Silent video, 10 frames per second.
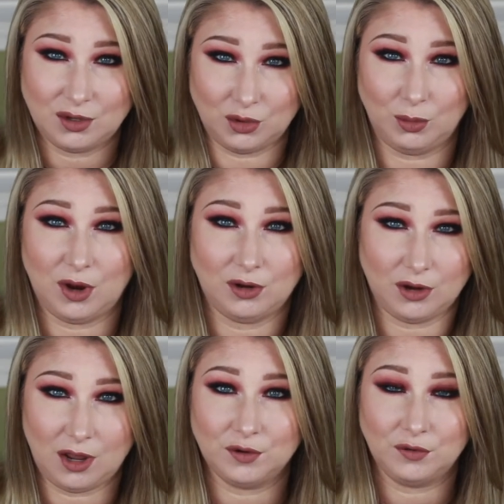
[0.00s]
who brought
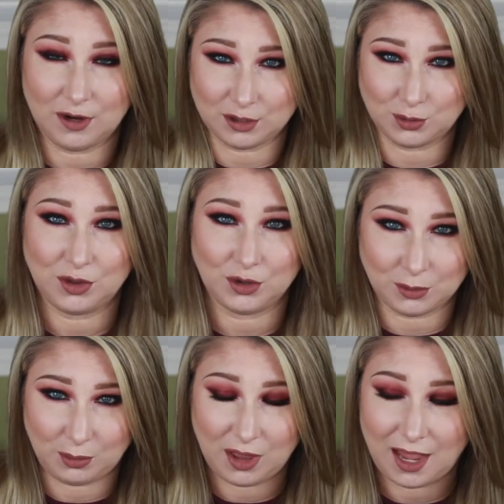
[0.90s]
her other friend with her
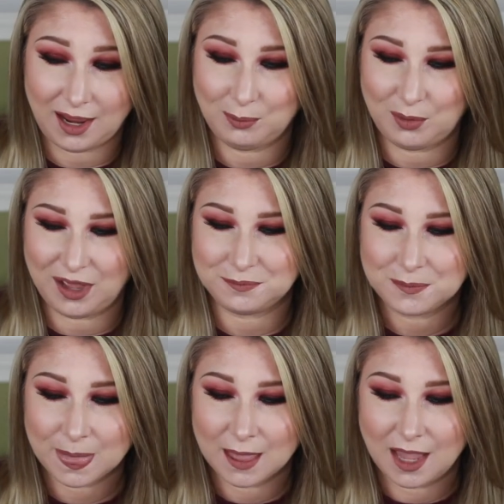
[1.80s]
to play. But
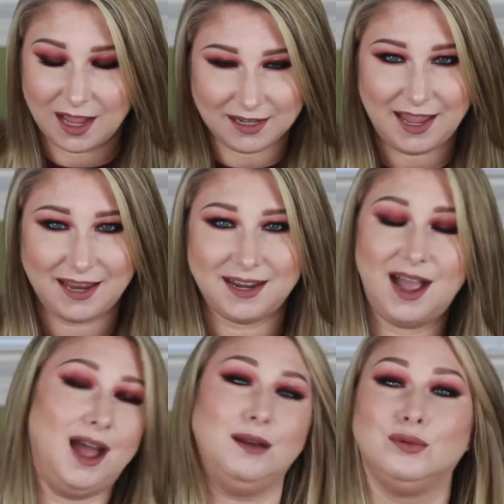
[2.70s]
again,
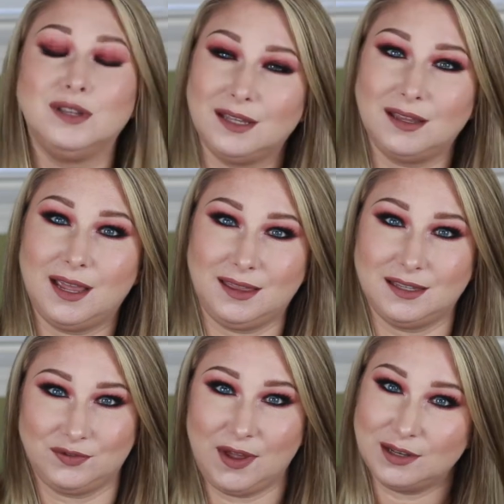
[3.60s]
I really like
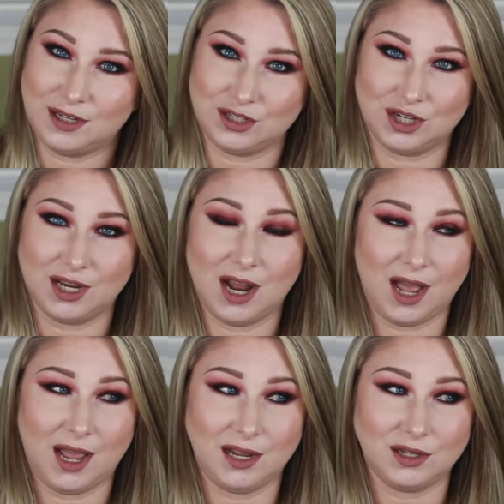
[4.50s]
this foundation.
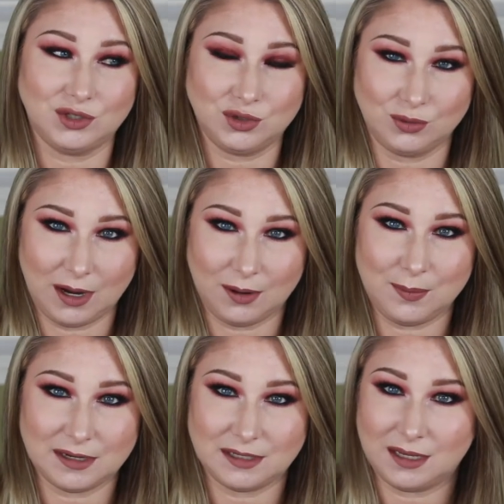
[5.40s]
I do
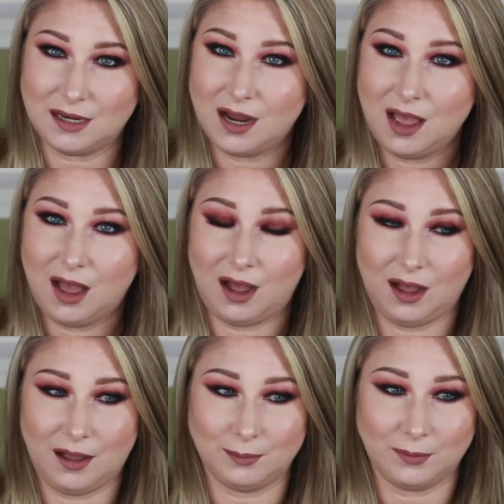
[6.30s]
recommend it.
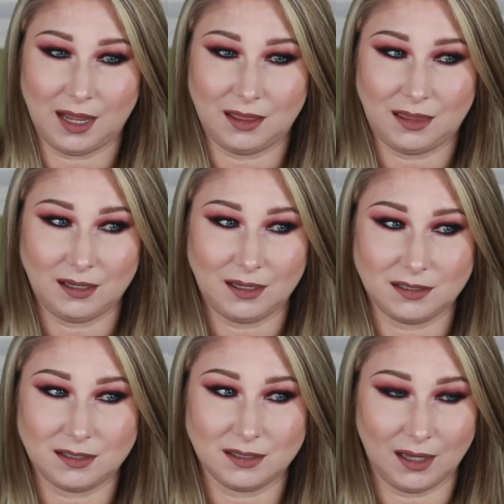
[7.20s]
I think
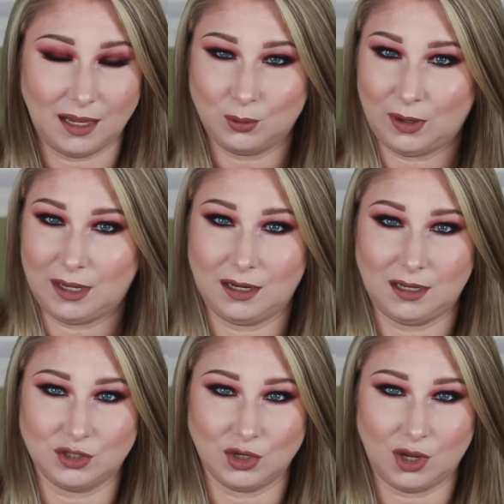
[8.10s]
it's
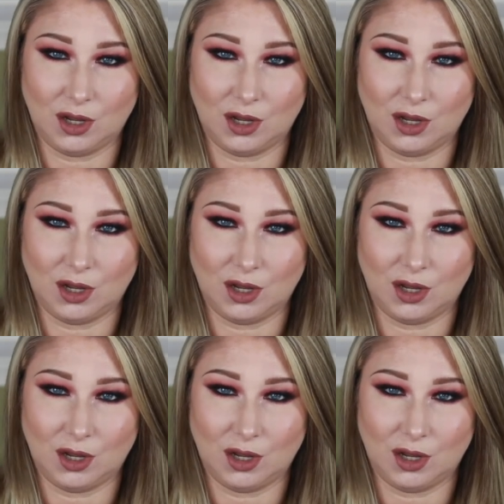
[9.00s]
lightweight.